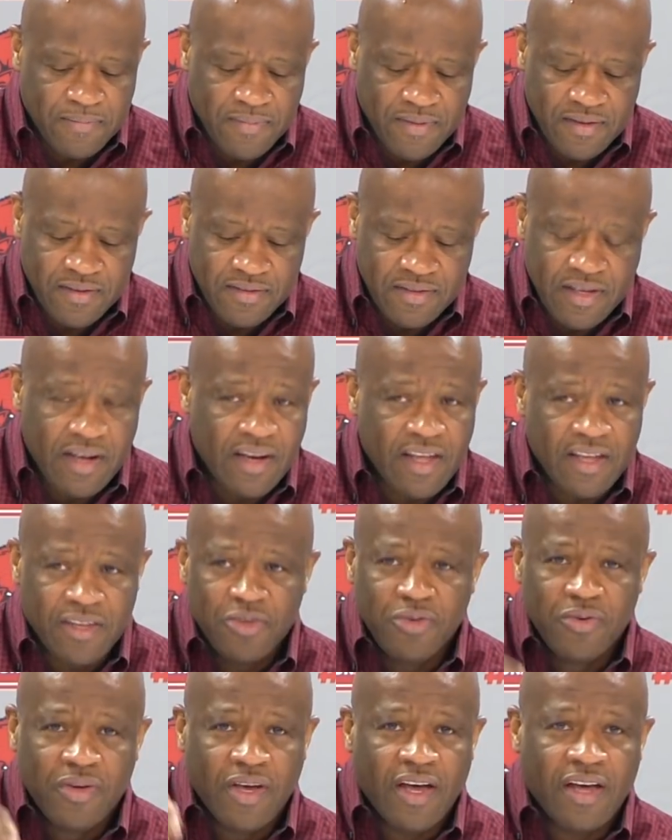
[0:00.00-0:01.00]
it's not like
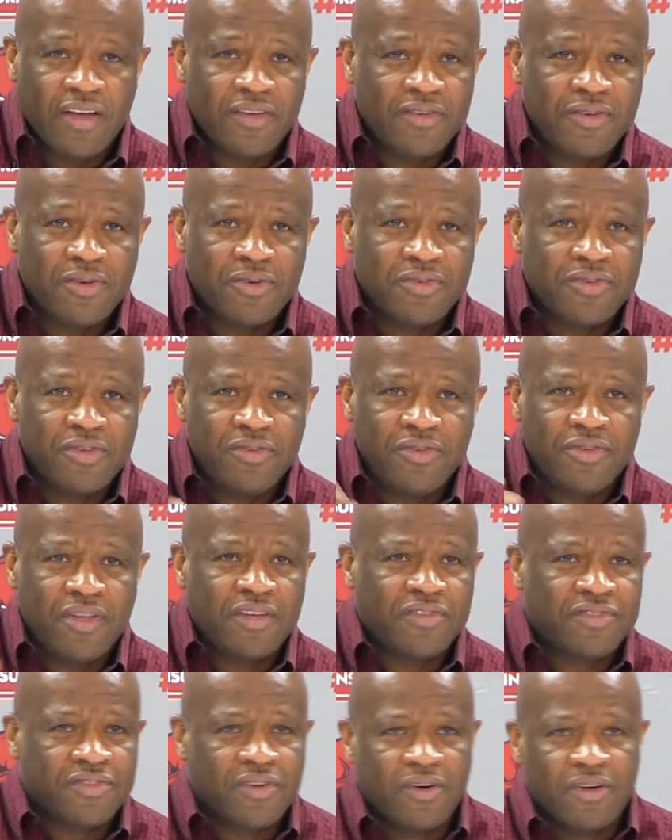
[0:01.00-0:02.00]
you guys. You know, you
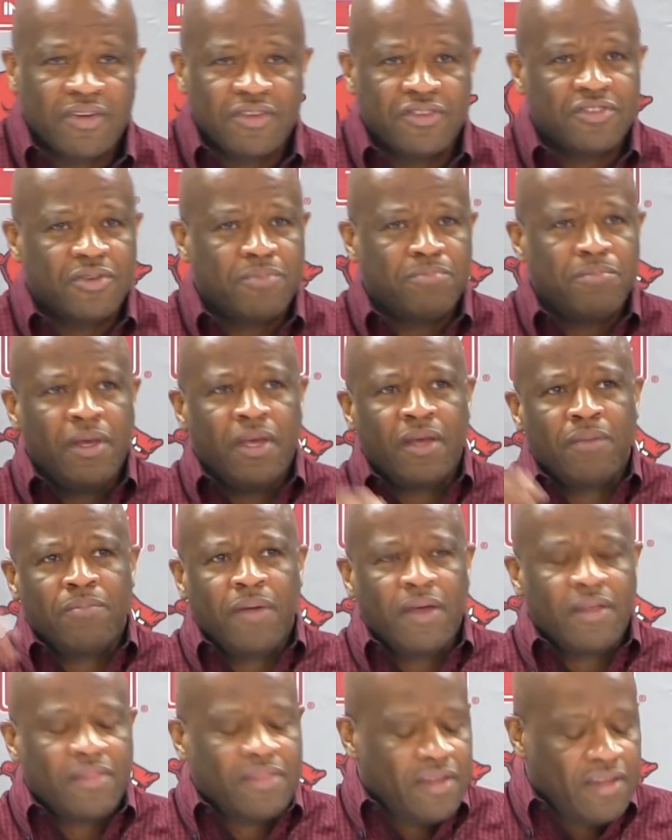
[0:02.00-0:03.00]
think starting is a big,
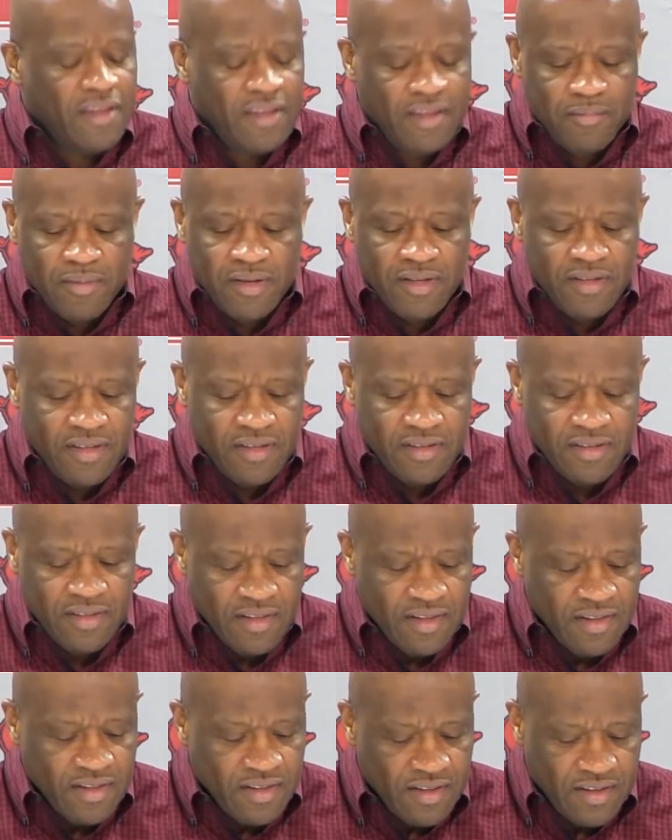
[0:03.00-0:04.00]
big thing, but
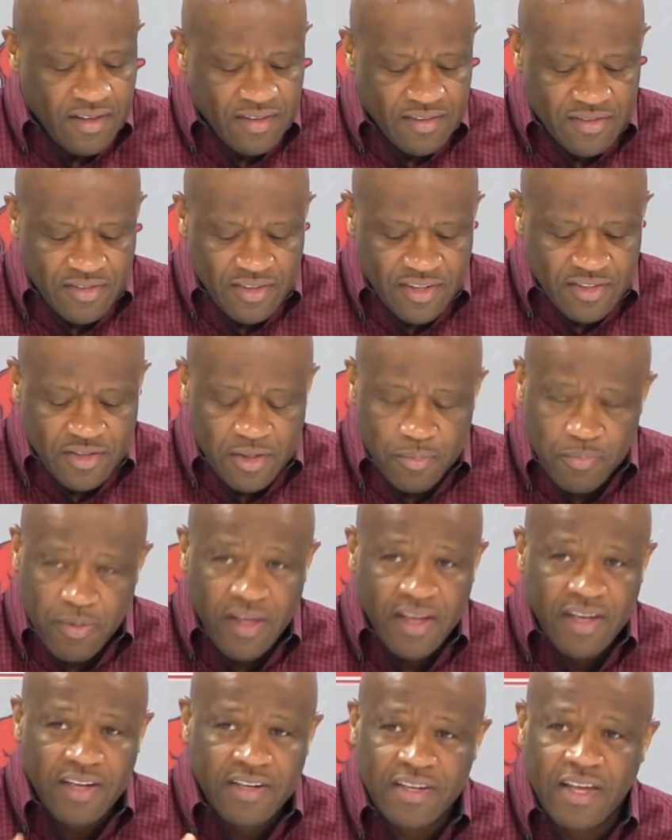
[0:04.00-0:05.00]
it's the
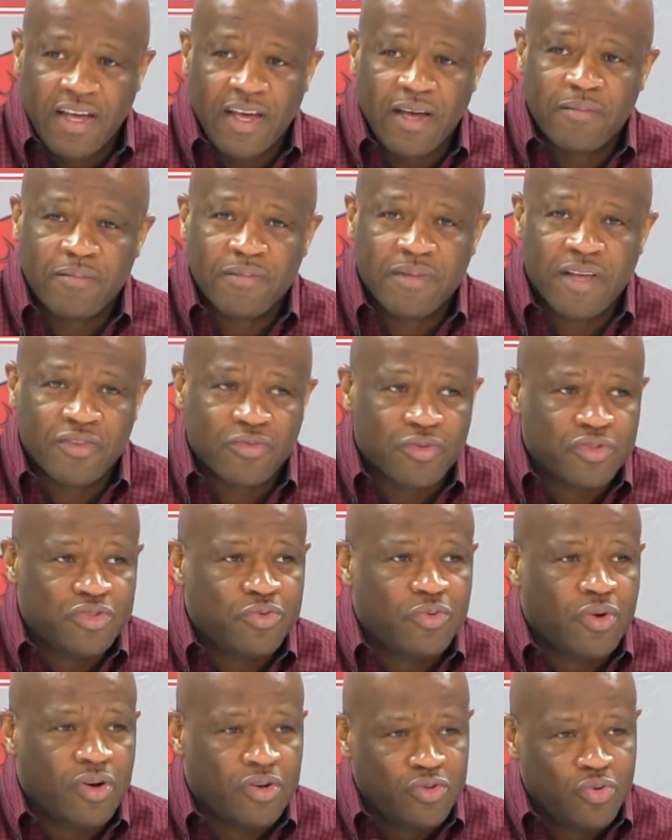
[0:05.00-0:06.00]
playing time. That's what
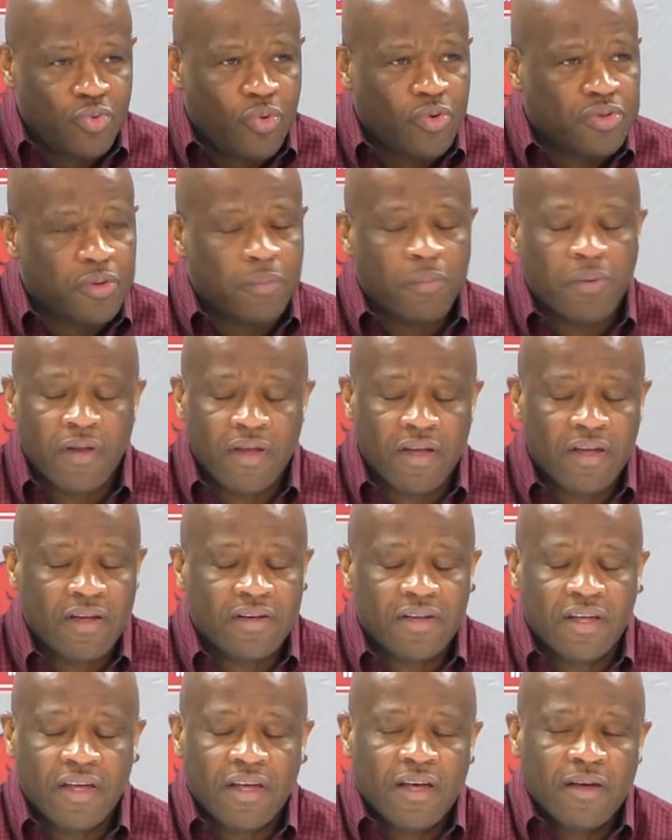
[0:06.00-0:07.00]
you want. You want the
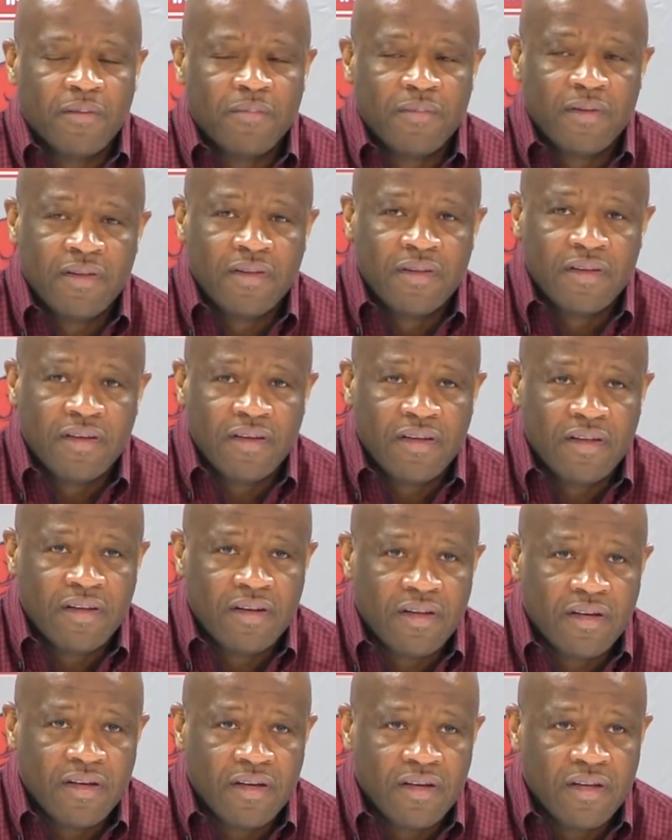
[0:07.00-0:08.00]
playing time.
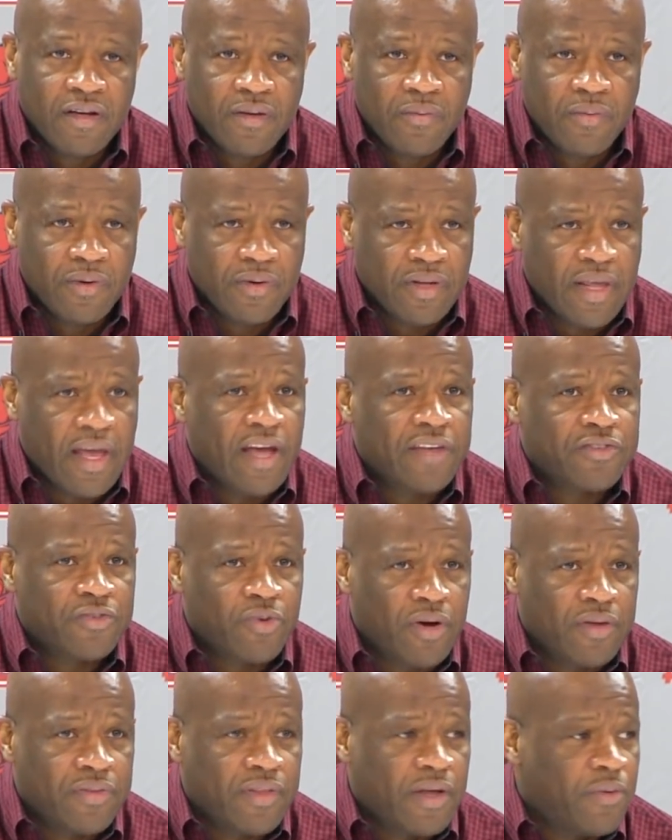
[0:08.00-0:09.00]
And when guys
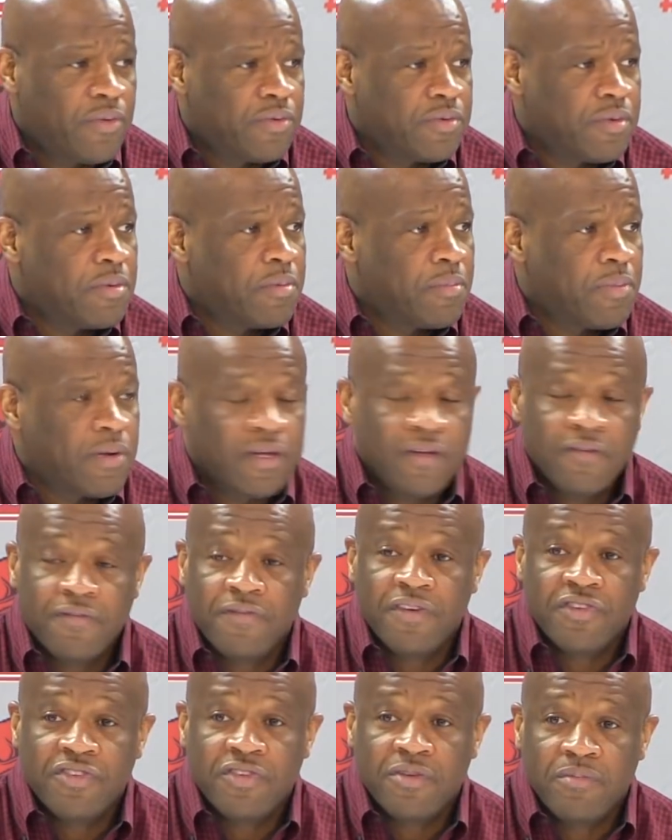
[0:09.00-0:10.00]
go out there, I want them to play
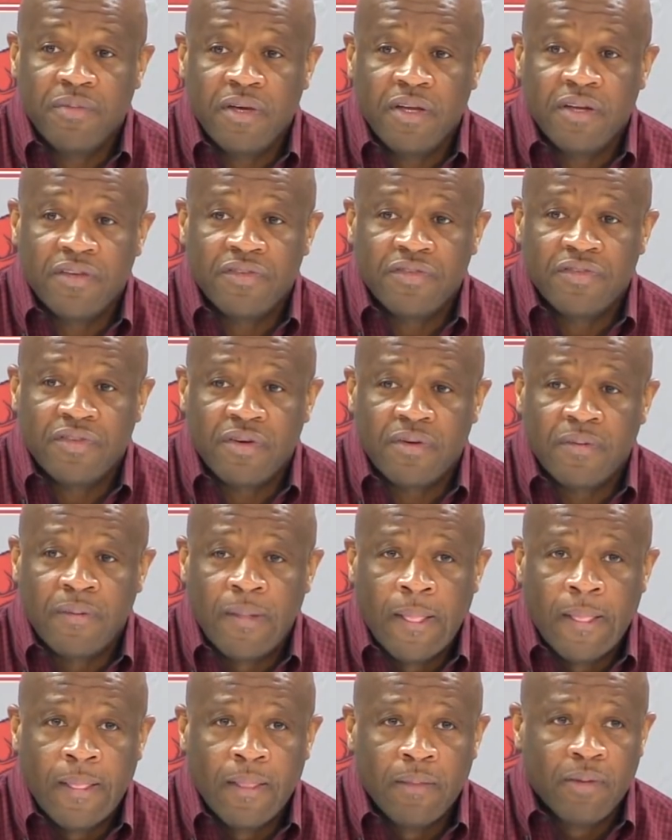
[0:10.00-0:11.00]
efficient minutes. So,
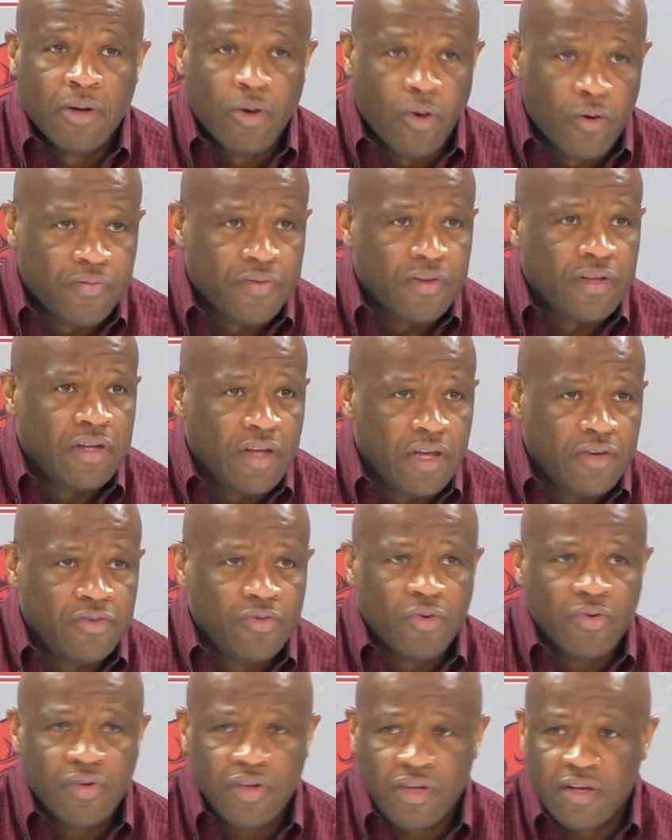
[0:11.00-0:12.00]
but hopefully
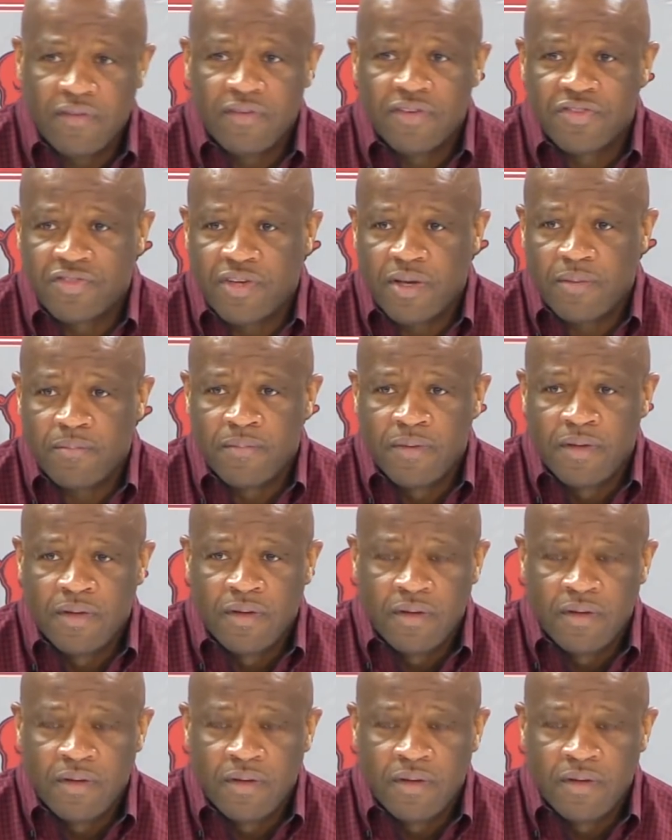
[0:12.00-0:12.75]
Adriel can give us something